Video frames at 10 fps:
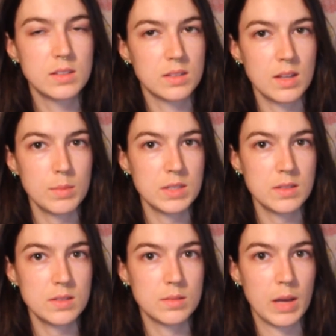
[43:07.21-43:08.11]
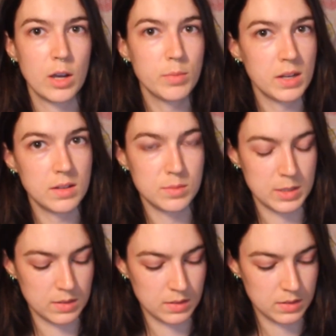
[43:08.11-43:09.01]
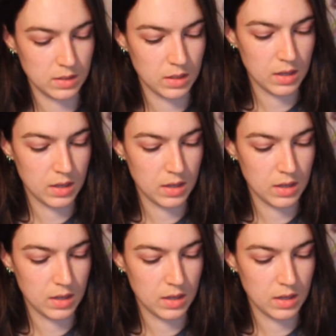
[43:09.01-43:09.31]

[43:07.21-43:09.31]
Does that make sense? I hope that does make sense.